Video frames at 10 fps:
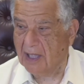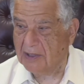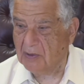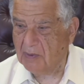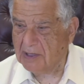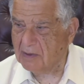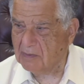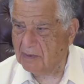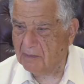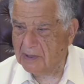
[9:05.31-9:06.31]
and you wonder
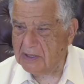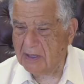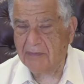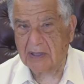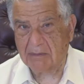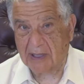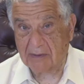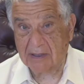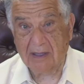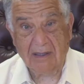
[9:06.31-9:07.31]
what's different
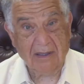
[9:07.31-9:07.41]
about it.